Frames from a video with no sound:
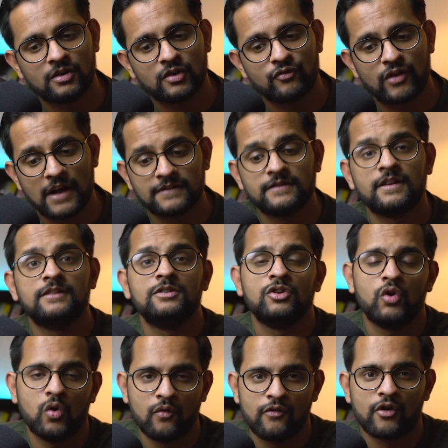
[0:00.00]
rather than
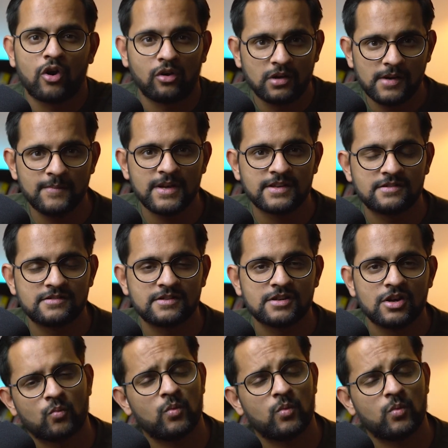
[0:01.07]
the overall image,